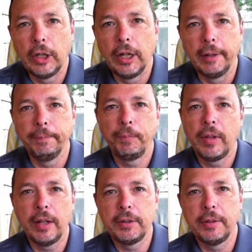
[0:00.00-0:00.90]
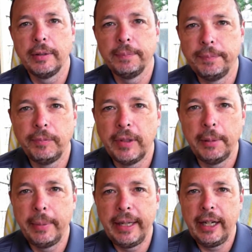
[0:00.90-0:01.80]
All right.
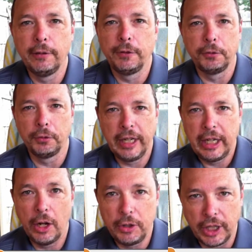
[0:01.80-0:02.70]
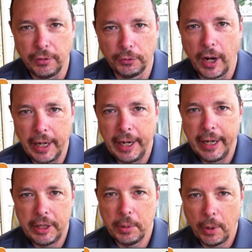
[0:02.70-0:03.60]
It'll be here for Free Coaching
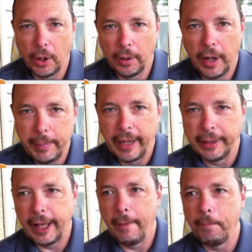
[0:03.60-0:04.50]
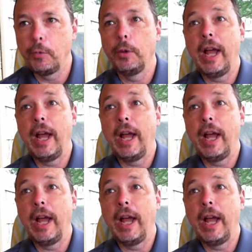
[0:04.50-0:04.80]
Friday tomorrow. How about that?